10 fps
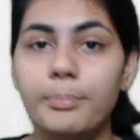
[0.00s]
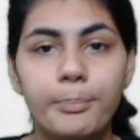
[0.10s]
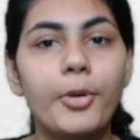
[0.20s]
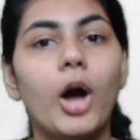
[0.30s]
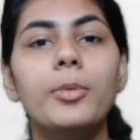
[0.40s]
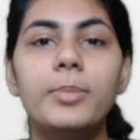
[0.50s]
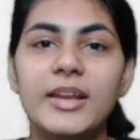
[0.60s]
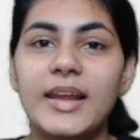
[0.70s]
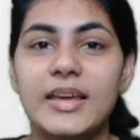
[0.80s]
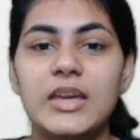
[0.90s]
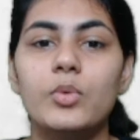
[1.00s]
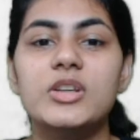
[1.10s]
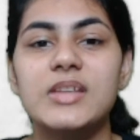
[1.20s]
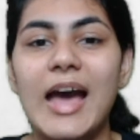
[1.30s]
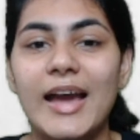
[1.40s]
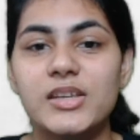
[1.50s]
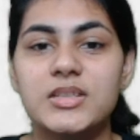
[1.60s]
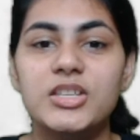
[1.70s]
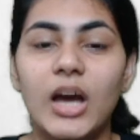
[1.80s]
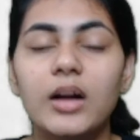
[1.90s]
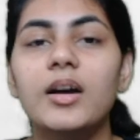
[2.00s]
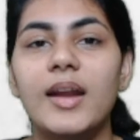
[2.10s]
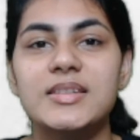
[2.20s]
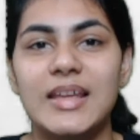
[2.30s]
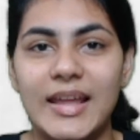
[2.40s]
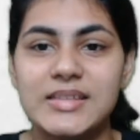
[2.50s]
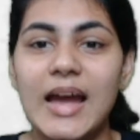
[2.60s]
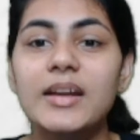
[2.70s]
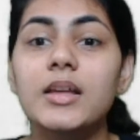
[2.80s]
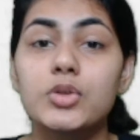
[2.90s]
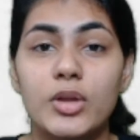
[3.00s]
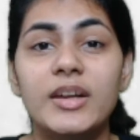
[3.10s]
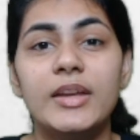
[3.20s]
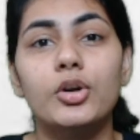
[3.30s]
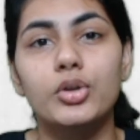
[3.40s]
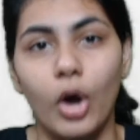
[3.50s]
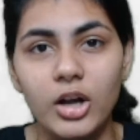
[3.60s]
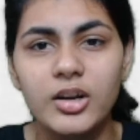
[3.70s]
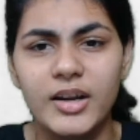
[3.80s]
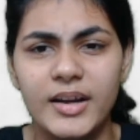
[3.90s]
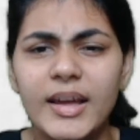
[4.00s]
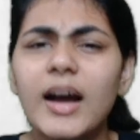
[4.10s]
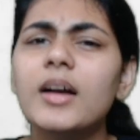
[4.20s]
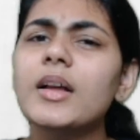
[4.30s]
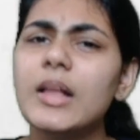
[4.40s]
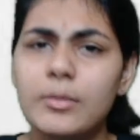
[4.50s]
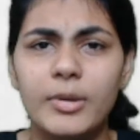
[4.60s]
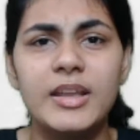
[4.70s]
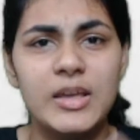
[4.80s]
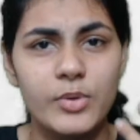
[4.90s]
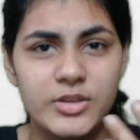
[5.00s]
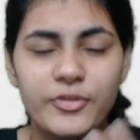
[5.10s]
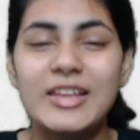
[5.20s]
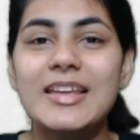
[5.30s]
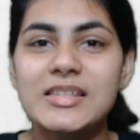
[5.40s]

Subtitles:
probably like he was as younger as Alexander so that he could conquer India, but he was feeling